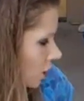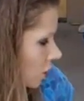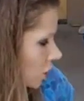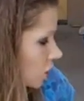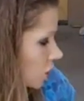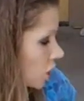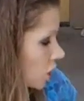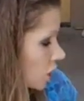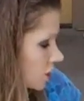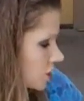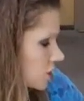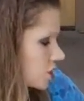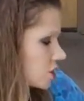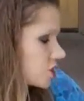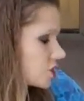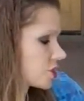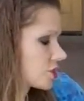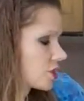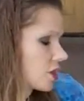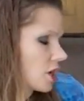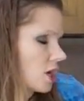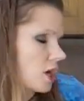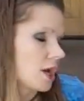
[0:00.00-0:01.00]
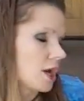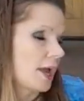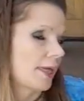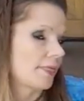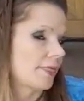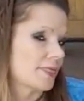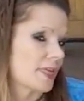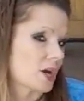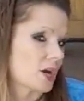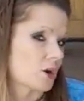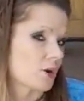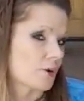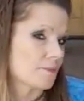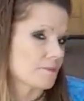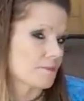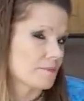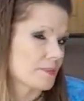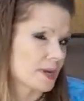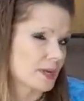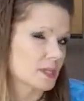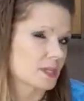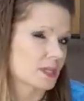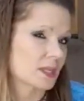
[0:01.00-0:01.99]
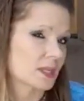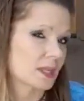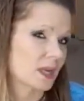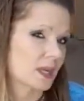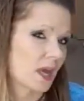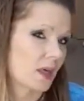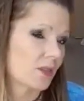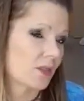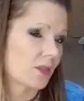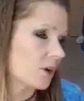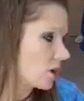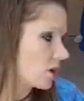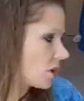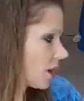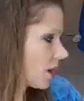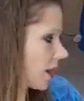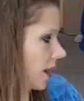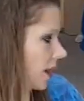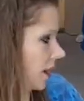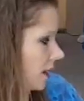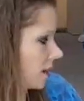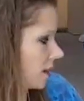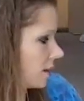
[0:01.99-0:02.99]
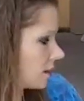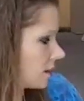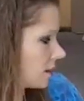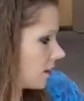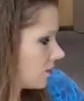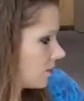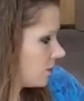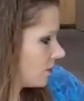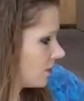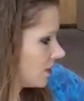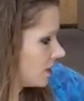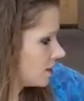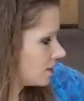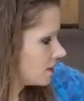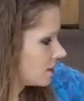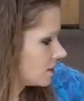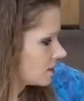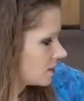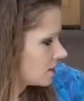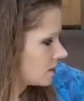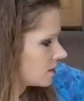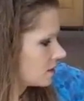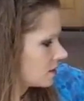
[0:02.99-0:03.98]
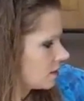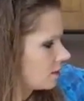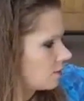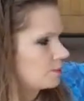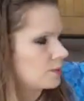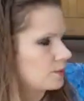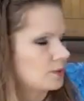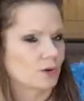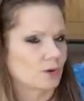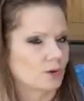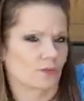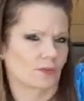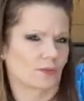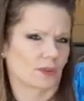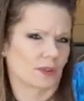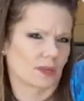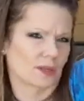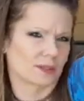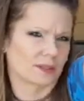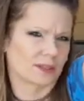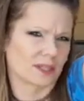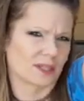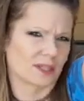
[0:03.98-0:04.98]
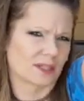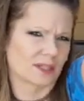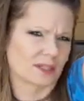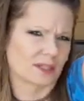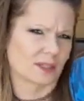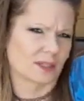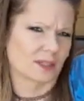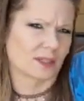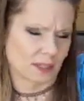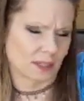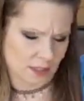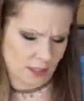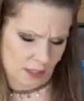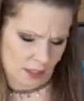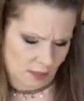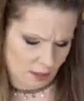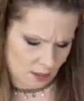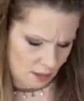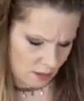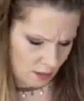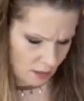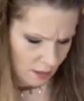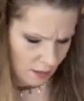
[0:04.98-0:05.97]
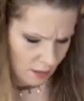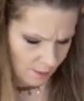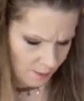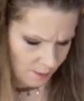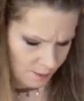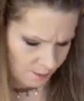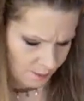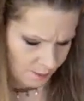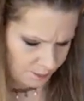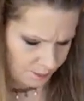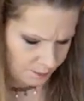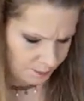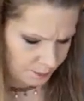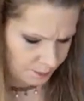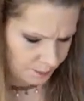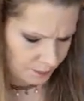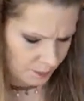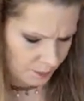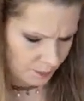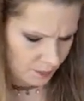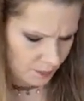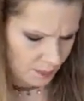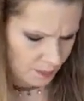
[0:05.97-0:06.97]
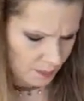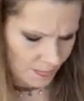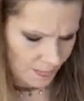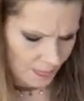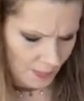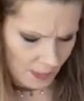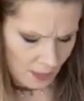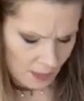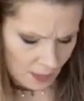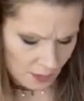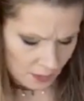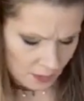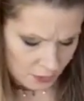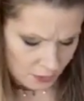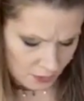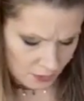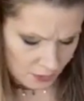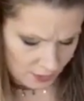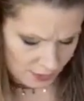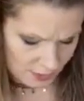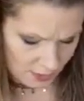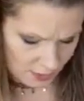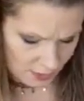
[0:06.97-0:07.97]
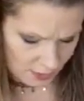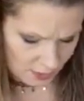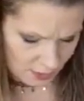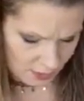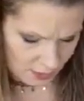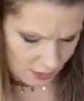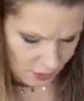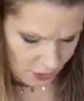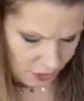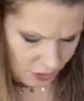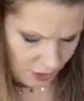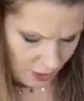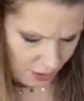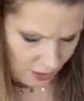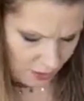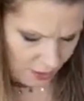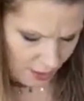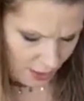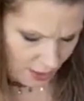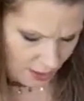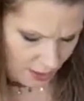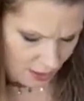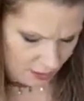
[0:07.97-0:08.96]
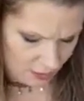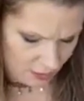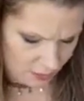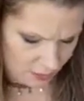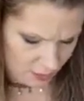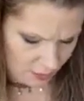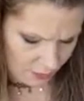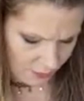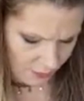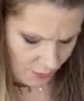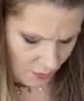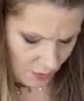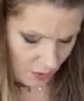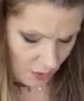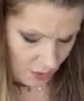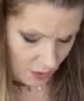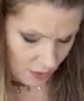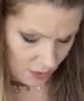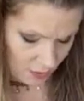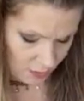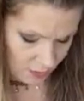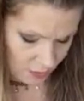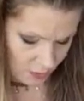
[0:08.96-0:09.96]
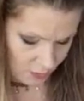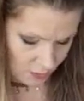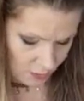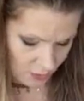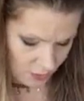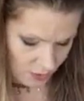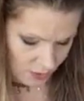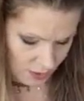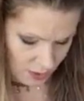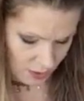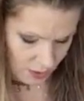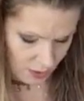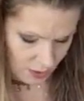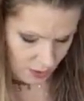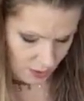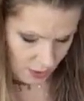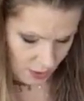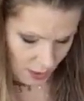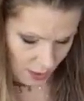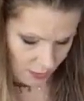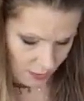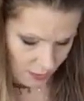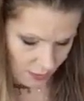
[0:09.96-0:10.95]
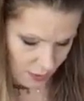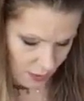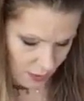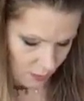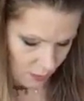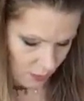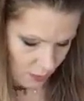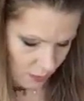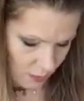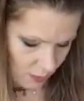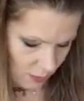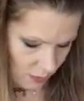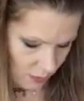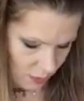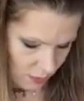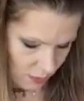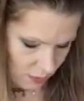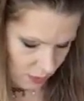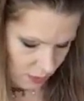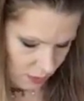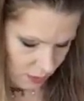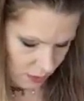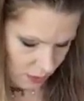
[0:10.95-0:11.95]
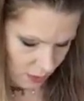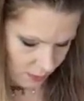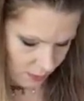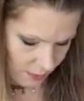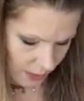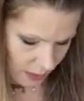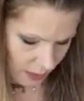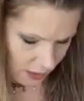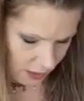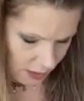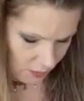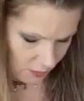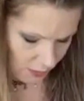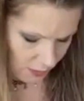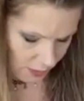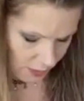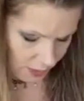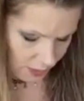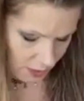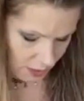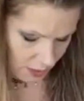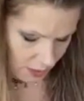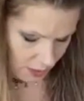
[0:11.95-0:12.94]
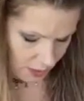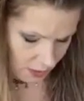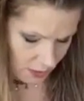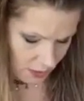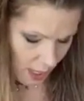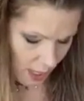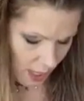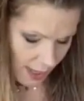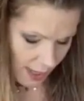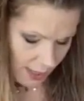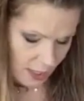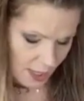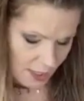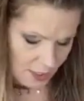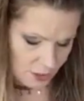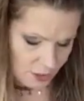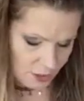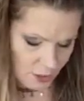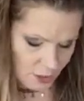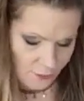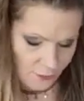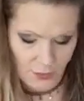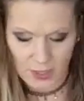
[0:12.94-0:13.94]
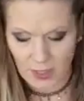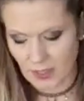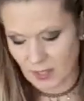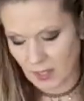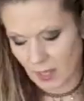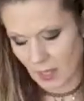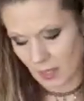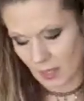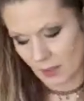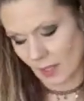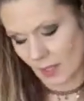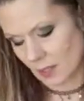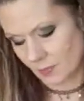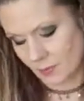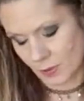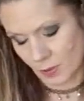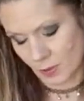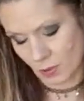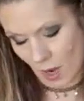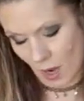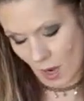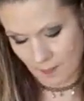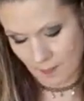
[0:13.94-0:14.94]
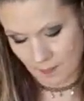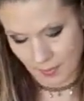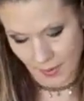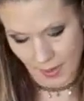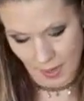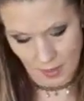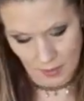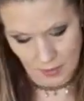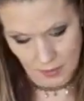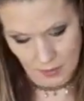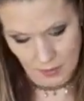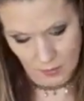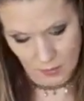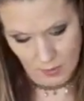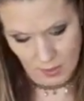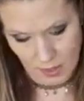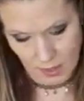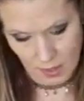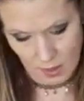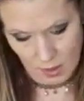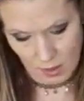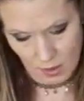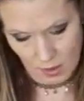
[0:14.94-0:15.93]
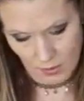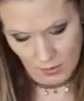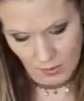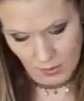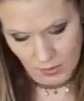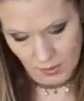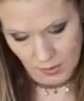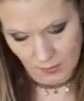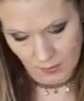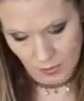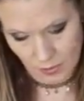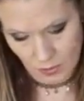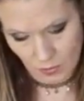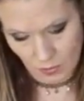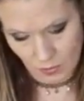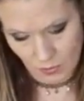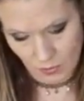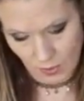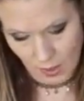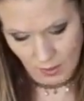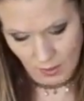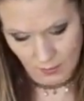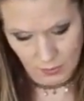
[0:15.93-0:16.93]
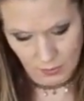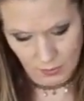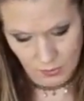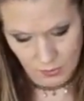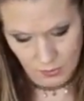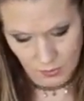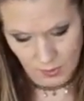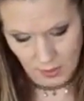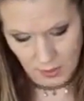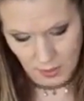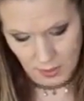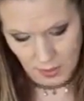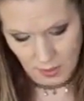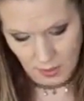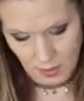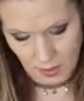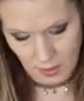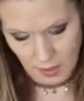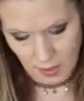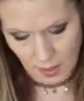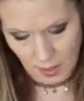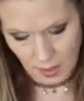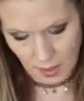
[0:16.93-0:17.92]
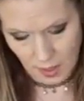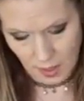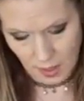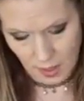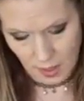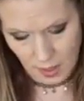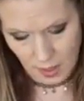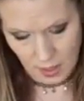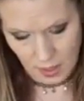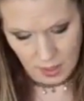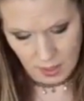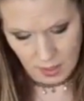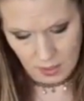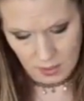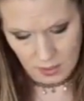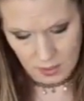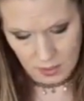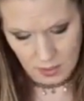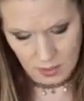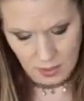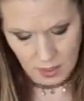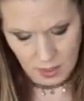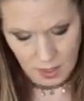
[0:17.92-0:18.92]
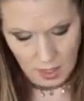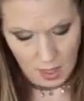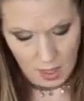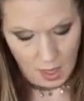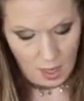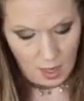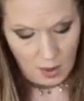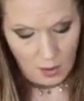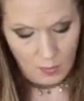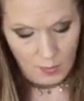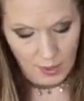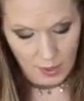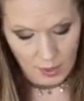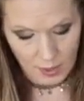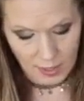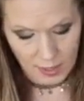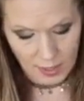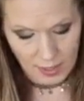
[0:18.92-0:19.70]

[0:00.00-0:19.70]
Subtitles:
Kush that are mixed together in this beautiful little distillate here. So let's get this shared out for all to see, and then we will get back in with it. Guys, don't forget to hit that subscribe button. We need all the subscribers we can get. We are